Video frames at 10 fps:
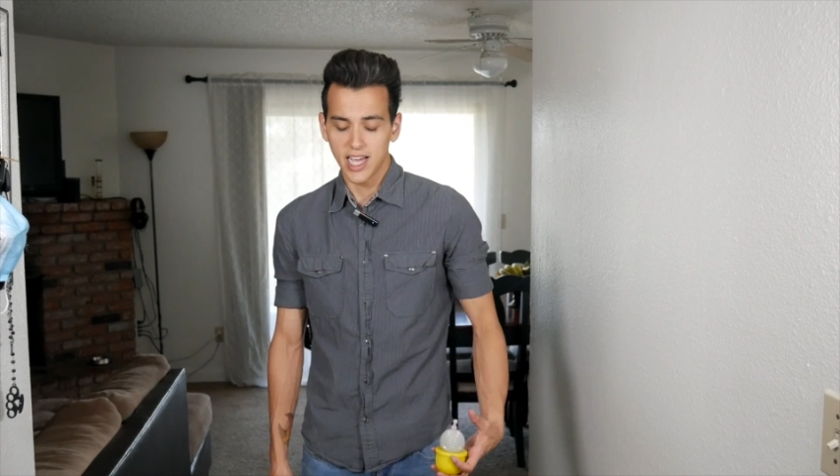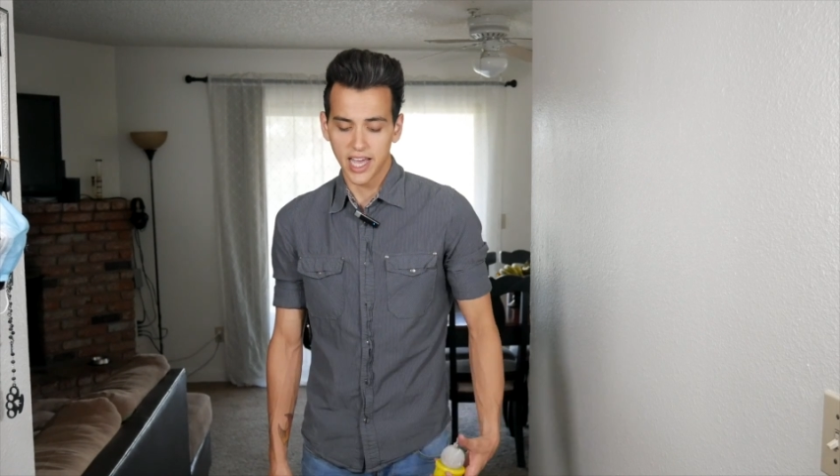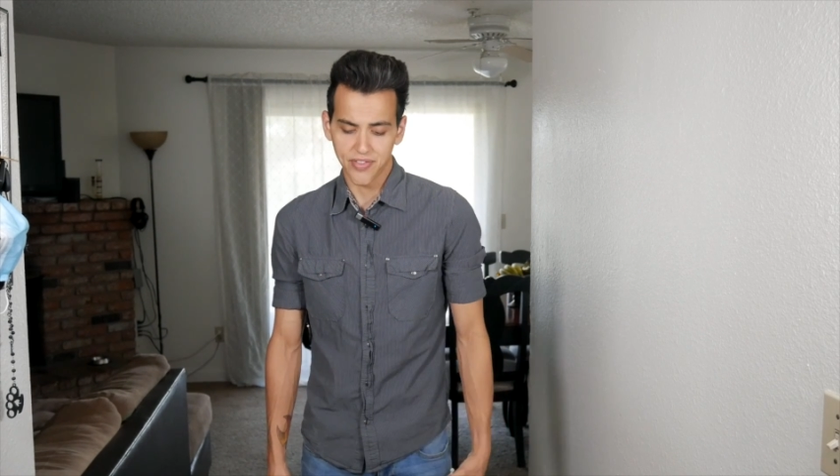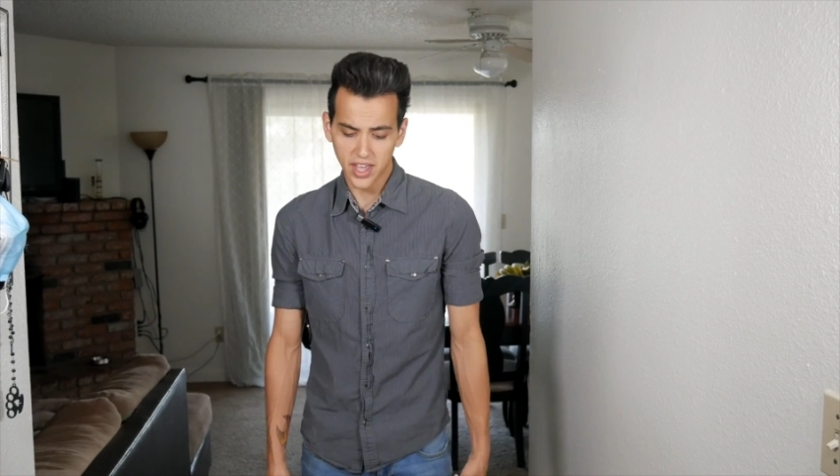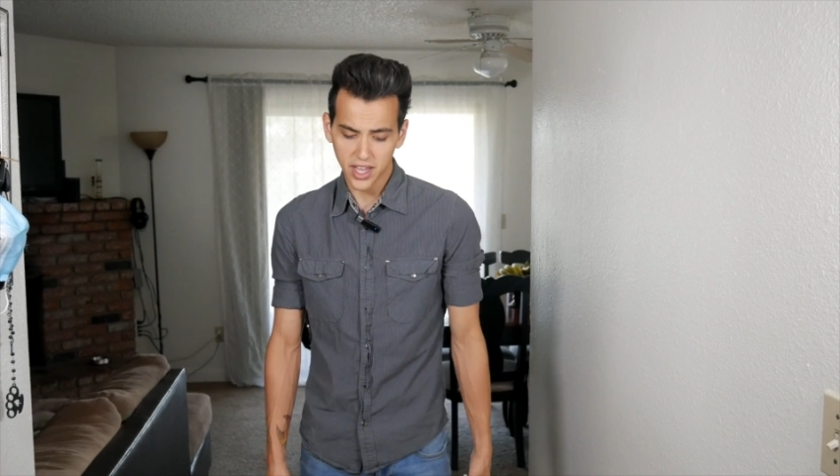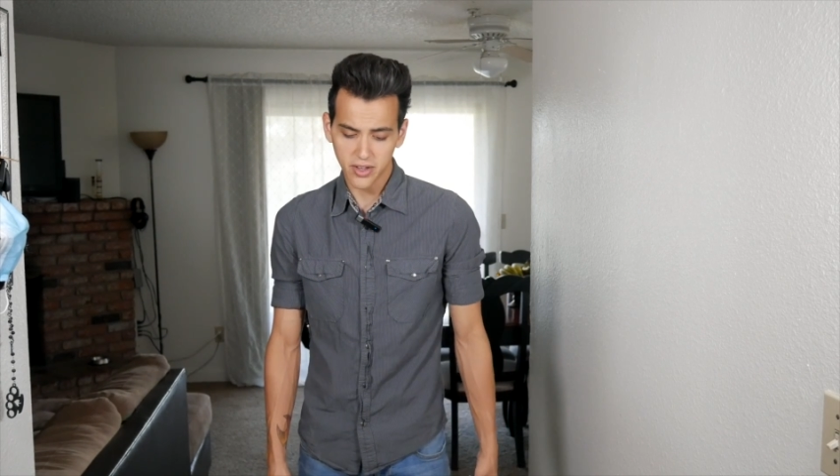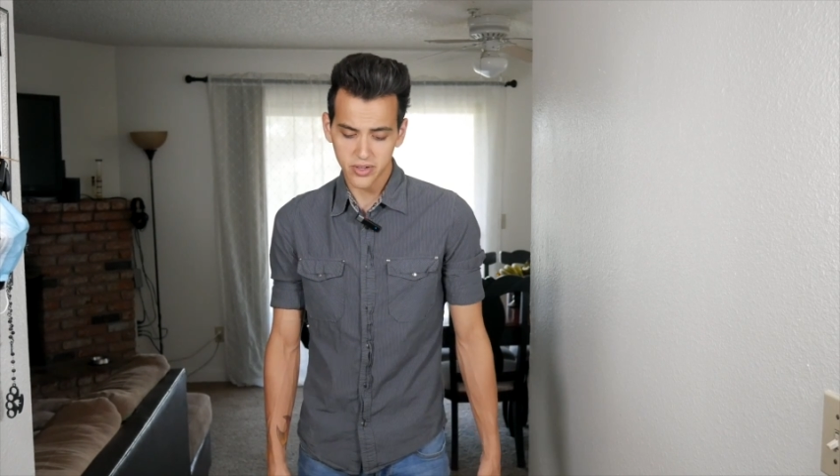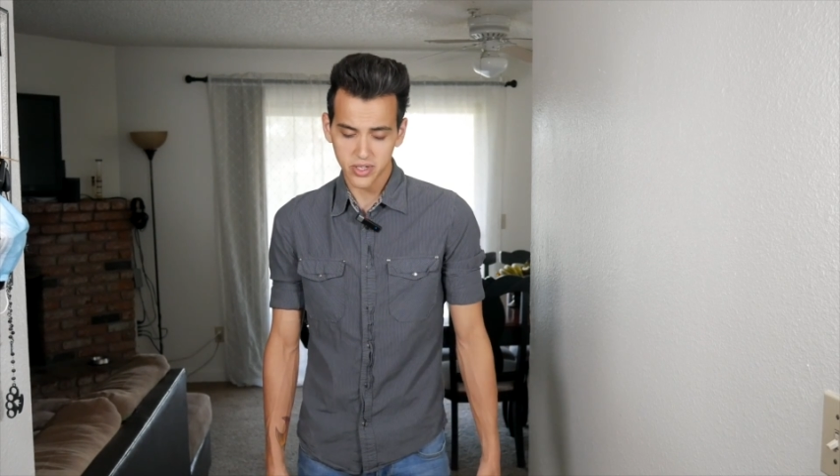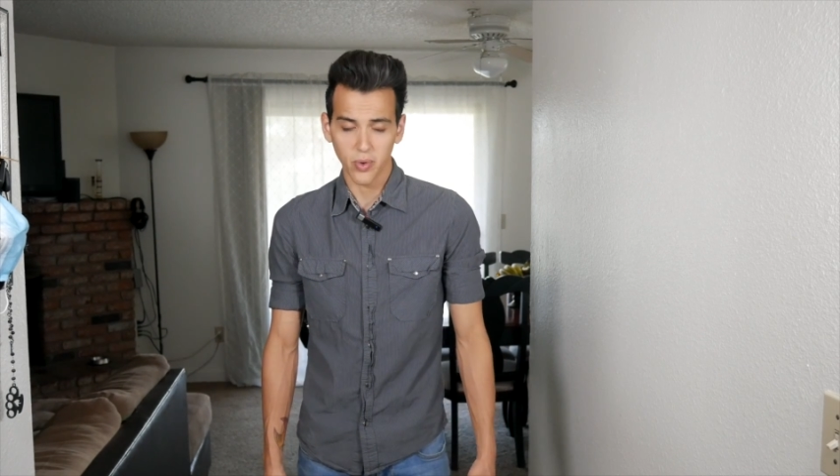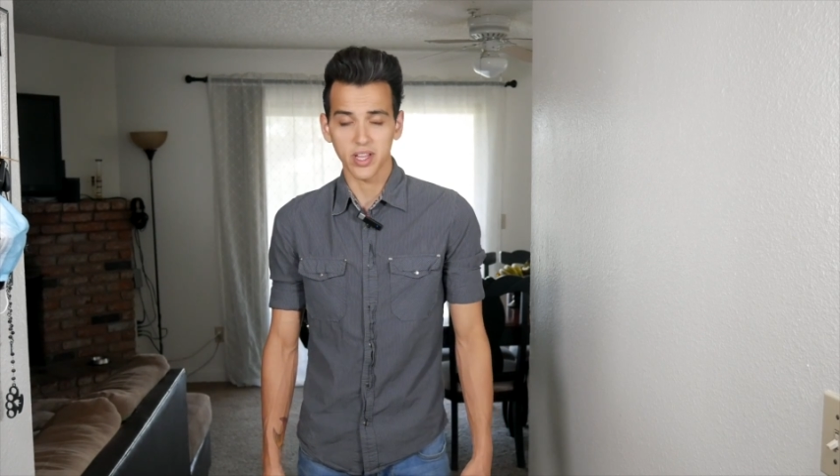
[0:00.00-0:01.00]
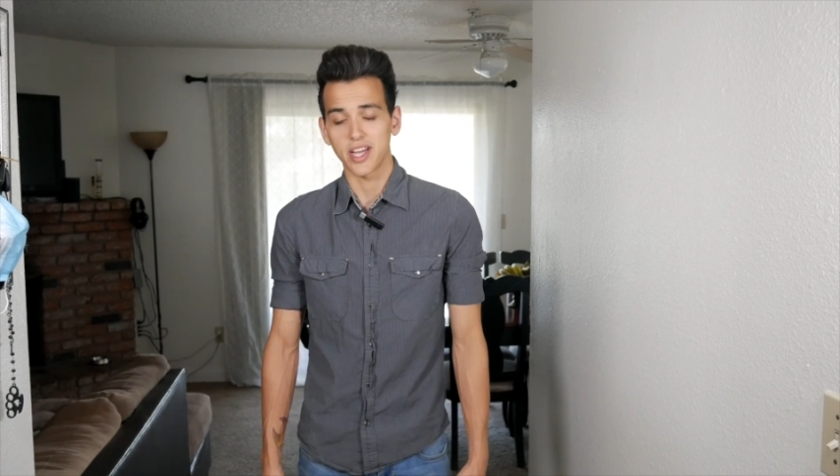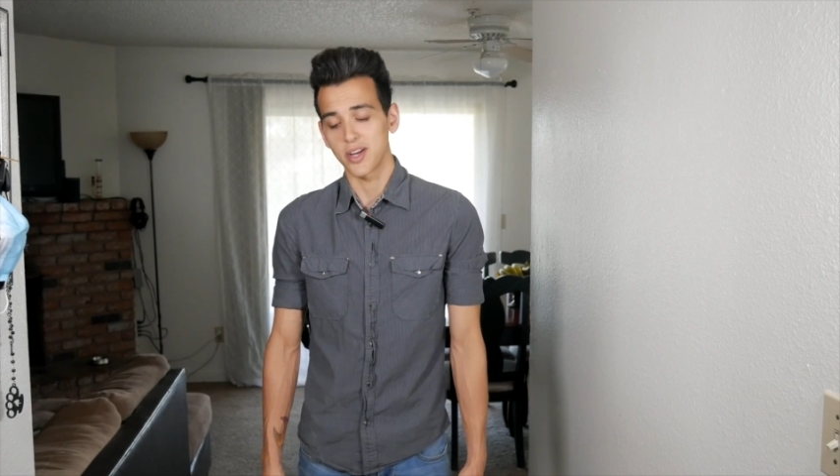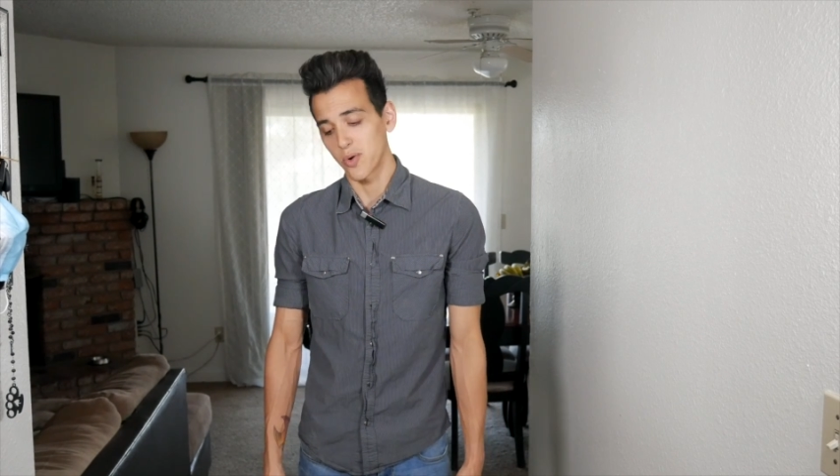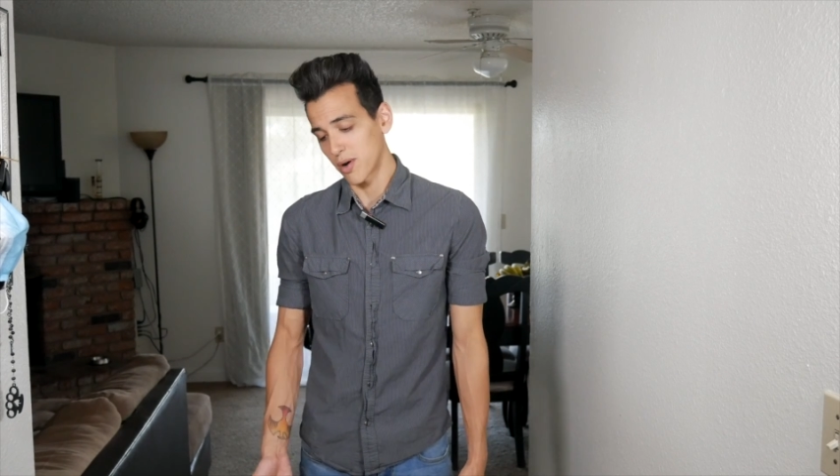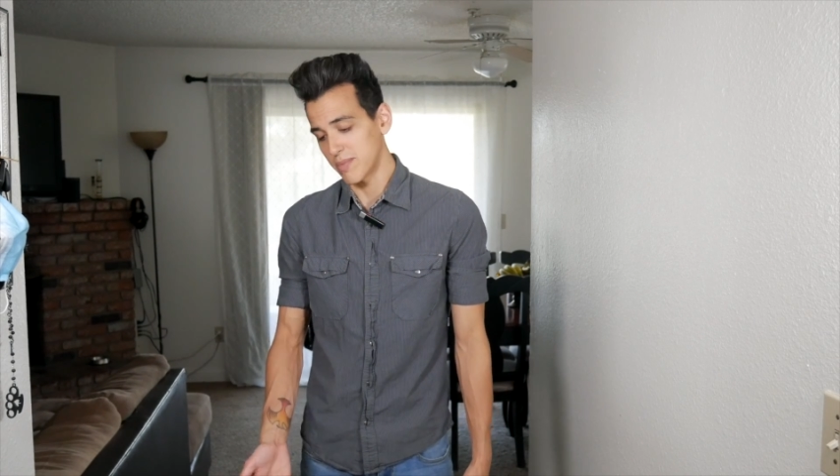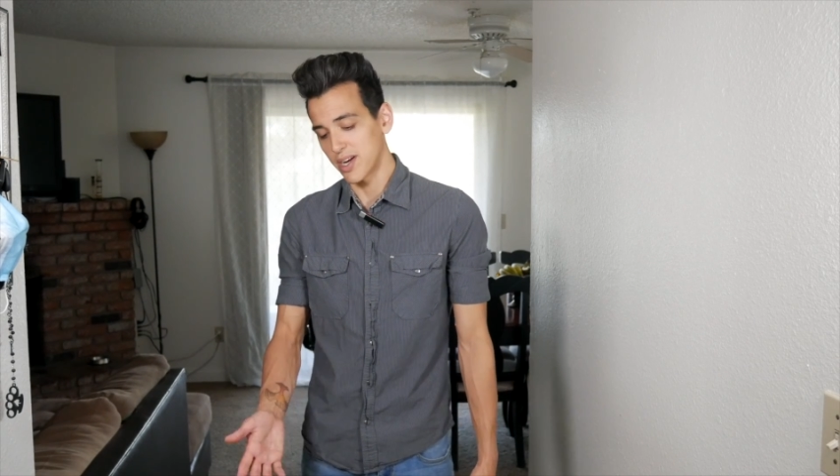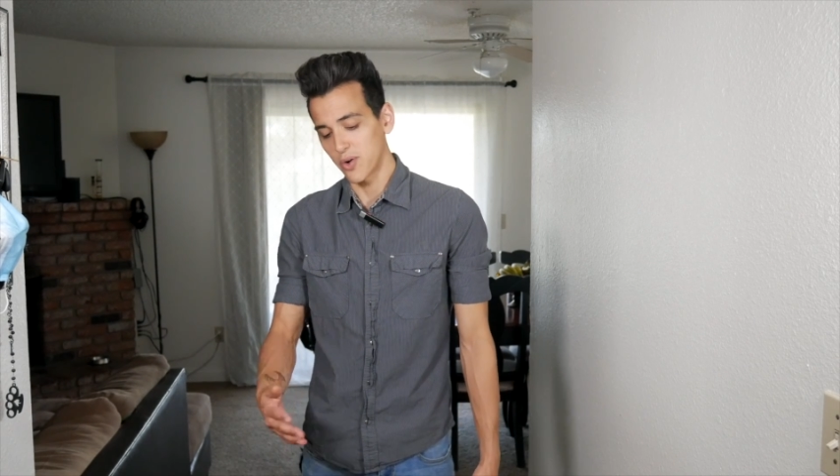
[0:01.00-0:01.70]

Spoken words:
And thank you to Willie and Norman,